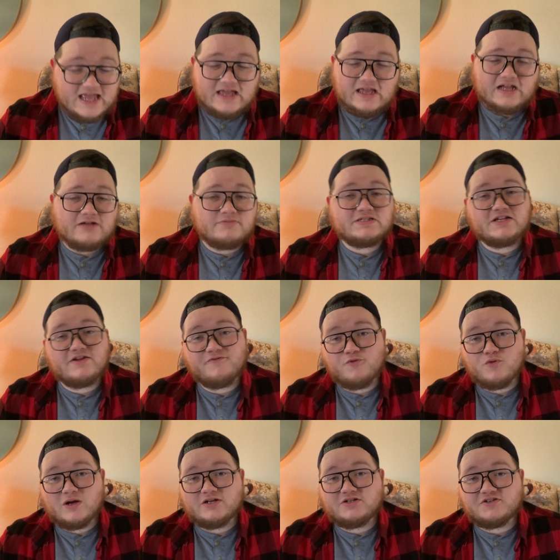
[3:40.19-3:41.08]
It comes in at
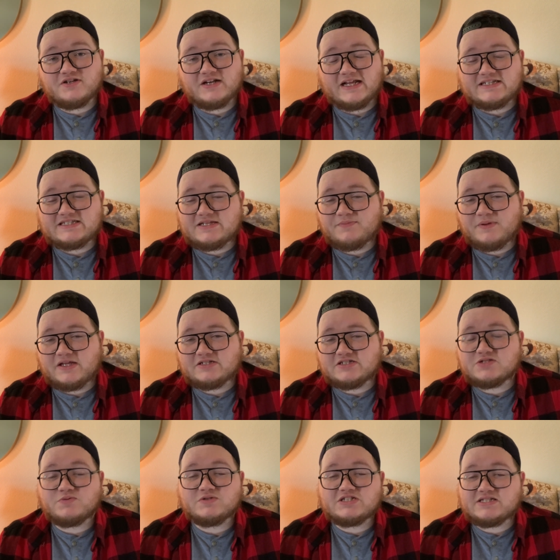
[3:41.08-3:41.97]
419
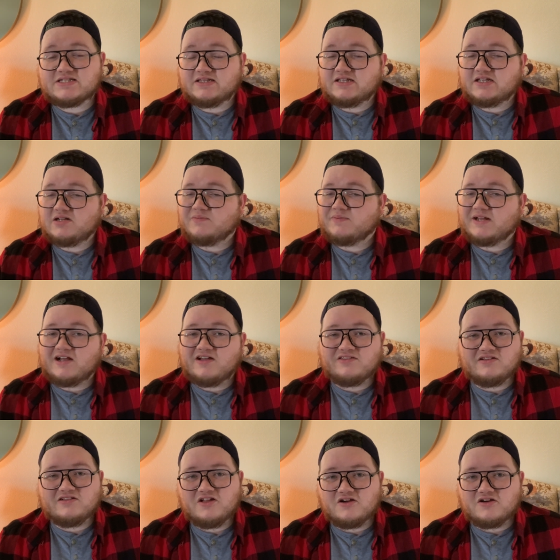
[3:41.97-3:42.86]
pages, which is a little bit
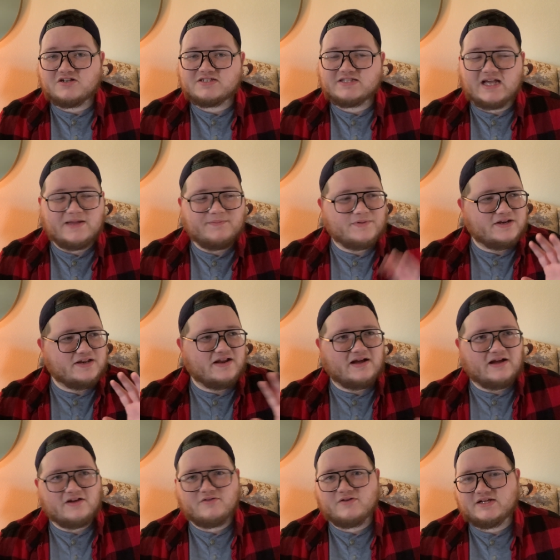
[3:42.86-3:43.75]
on the longer side, but
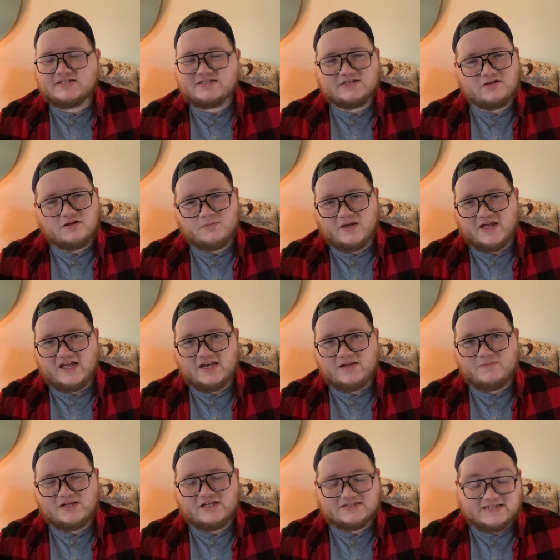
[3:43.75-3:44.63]
not crazy long by
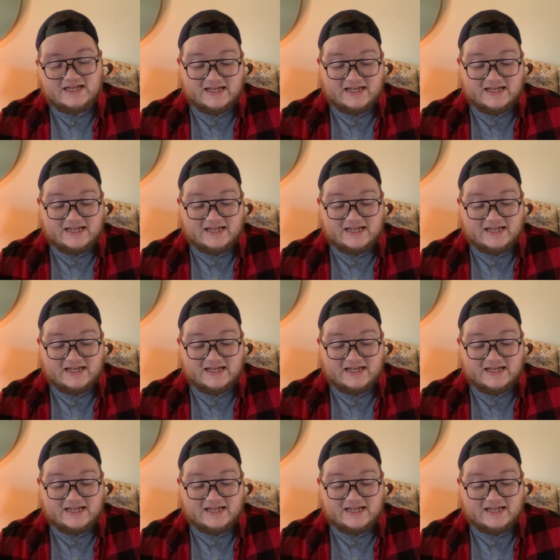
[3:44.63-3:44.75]
any means.